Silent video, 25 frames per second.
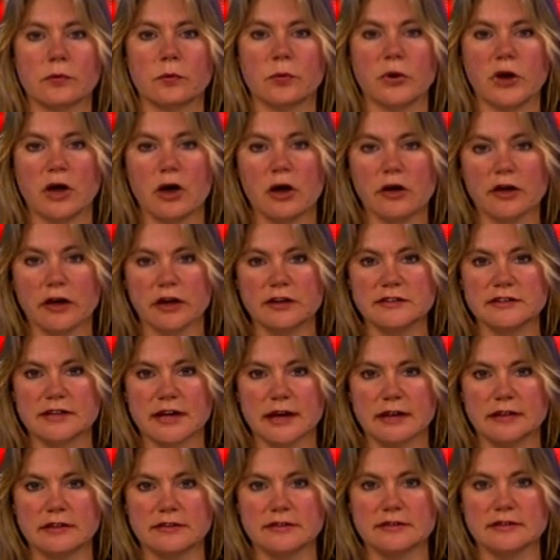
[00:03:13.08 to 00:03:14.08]
We are going to
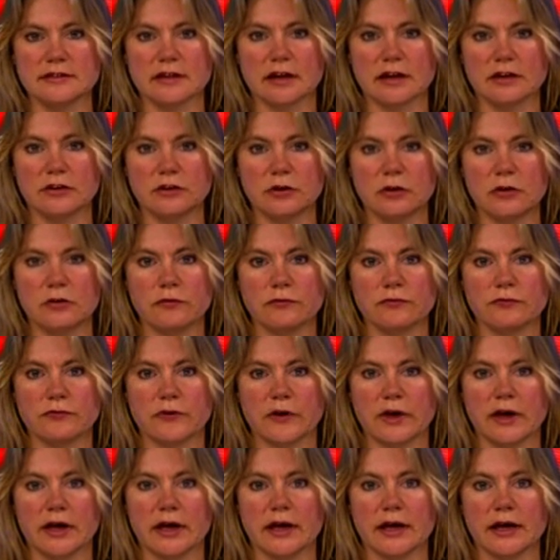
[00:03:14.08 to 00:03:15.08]
get this signed
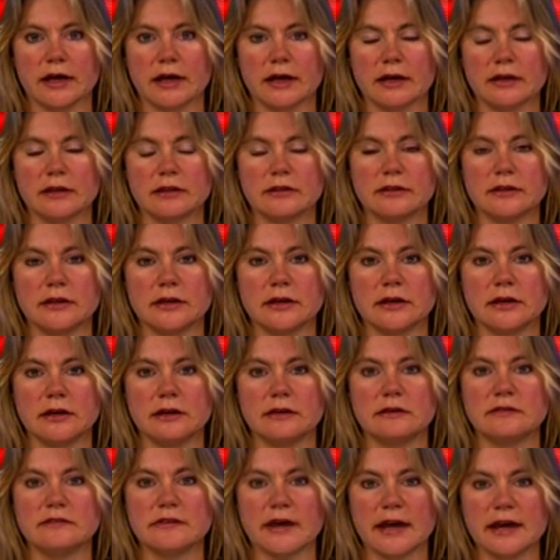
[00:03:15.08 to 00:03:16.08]
off.
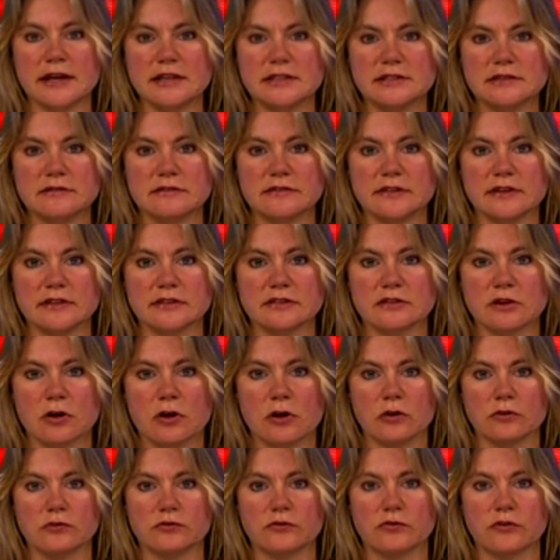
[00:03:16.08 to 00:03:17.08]
The date of this
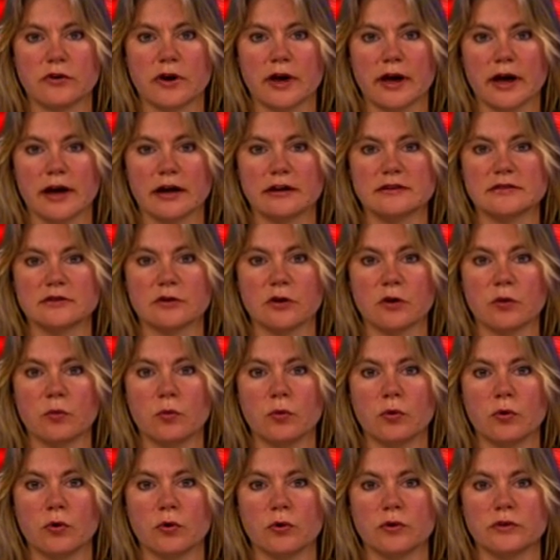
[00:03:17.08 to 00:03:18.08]
contract
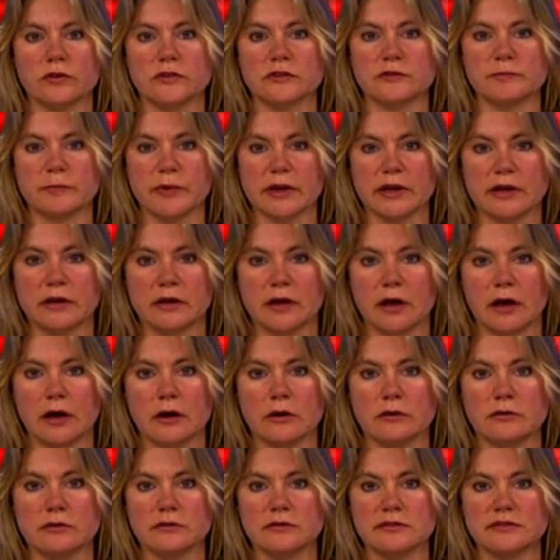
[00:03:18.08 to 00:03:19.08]
award has been
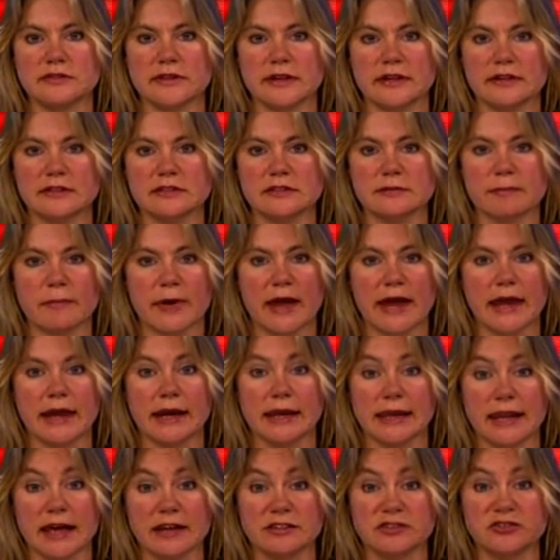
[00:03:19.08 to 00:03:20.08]
known since
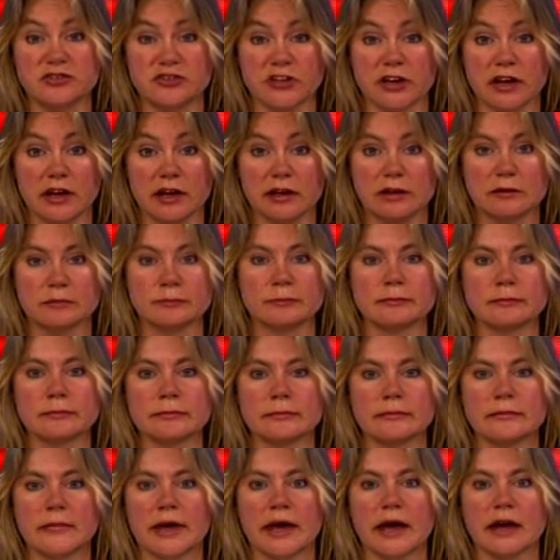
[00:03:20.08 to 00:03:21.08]
May last year,
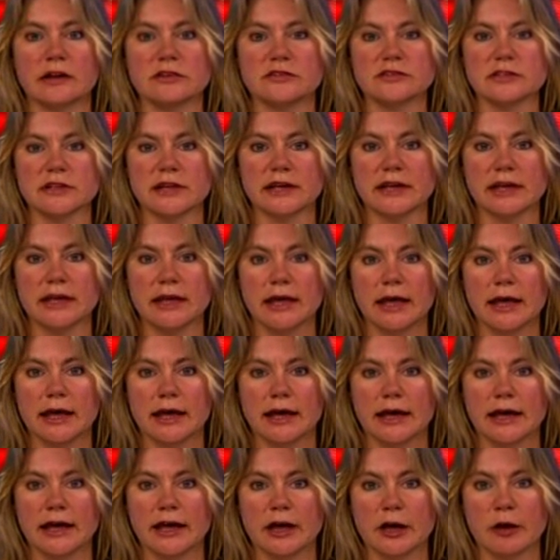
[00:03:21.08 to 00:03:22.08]
actually.
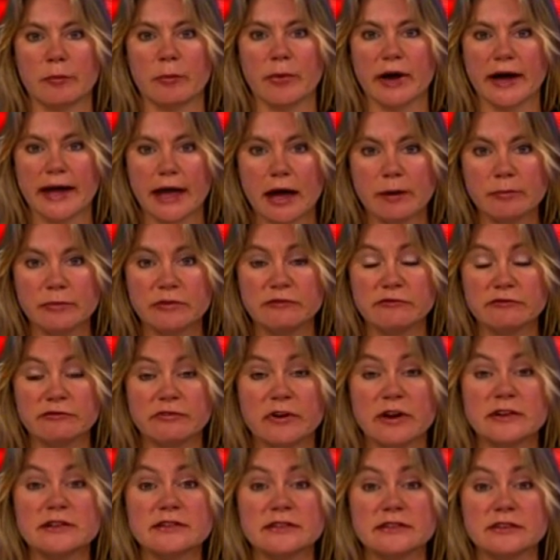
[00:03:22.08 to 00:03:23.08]
I am in
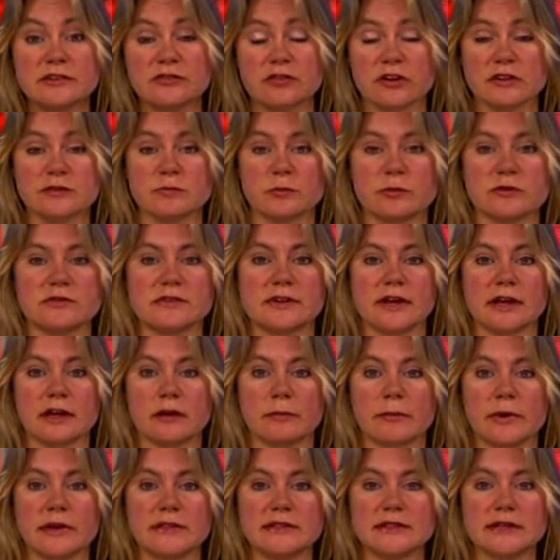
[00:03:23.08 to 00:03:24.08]
front of the Transport
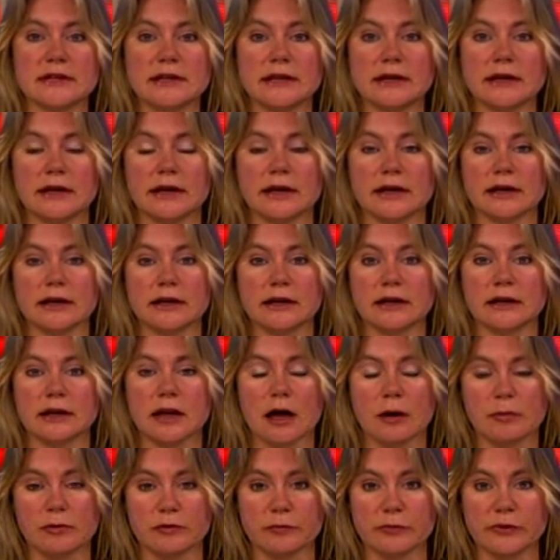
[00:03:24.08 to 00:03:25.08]
Select Committee in a
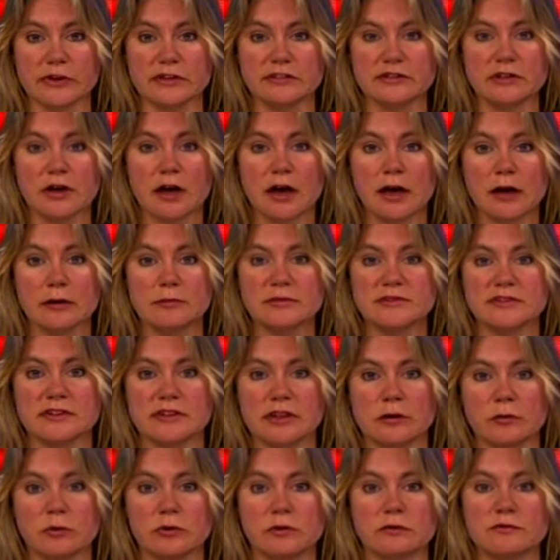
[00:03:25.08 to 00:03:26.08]
couple of weeks' time,
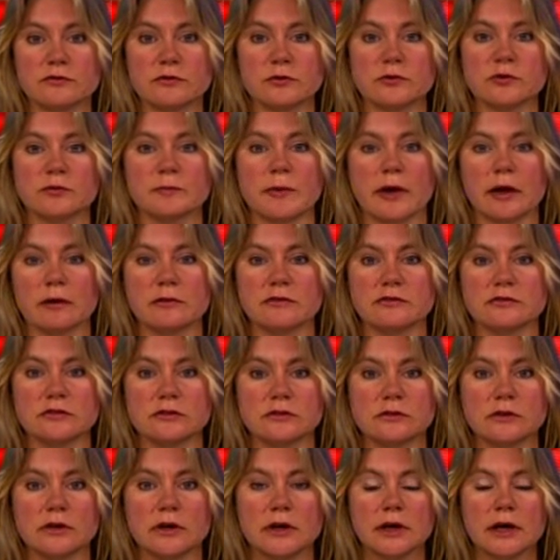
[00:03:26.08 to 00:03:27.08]
so they will, of course, be able
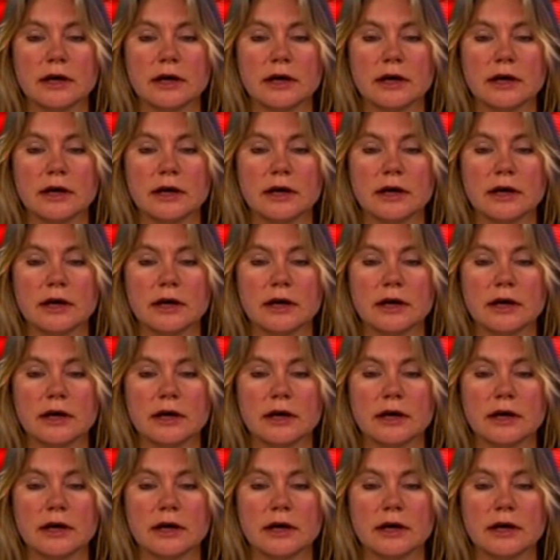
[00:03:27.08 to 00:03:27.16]
to